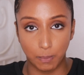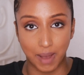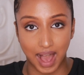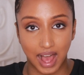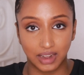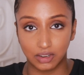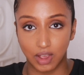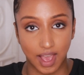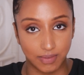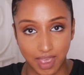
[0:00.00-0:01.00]
bad
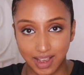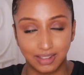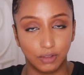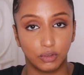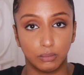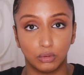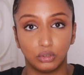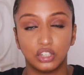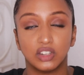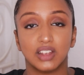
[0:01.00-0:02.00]
negative
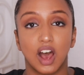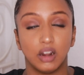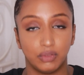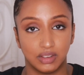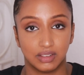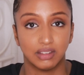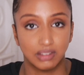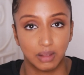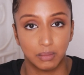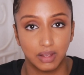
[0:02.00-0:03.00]
emotions out of your
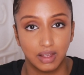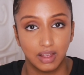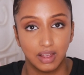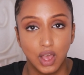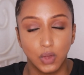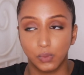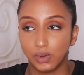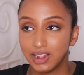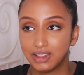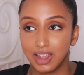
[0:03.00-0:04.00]
system.
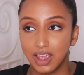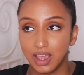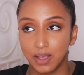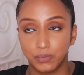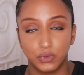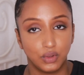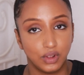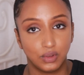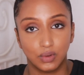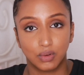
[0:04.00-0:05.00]
Let's say you
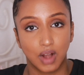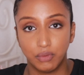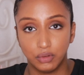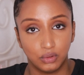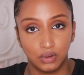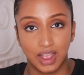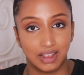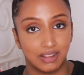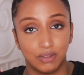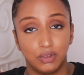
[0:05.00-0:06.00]
need to cry for 2
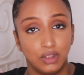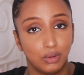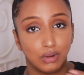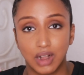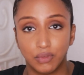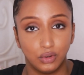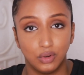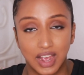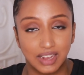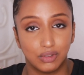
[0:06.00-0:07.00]
days. If you need to cry for 2
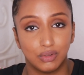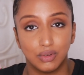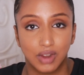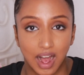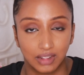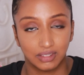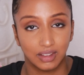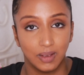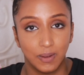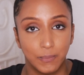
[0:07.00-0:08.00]
days, do that.
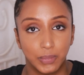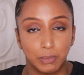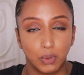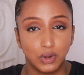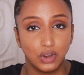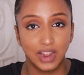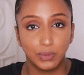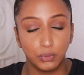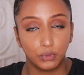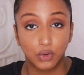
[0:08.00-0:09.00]
But when you're
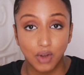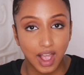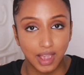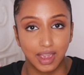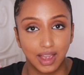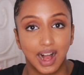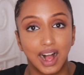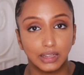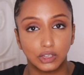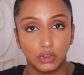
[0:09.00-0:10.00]
done with crying,
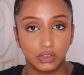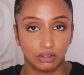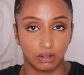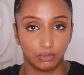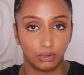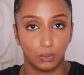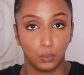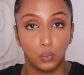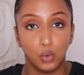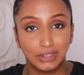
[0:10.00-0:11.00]
ask yourself,
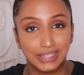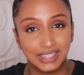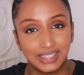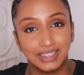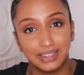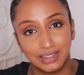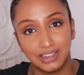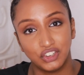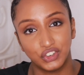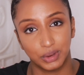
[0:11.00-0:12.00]
what is this
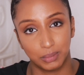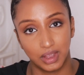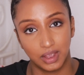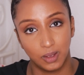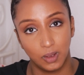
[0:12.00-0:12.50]
teaching me?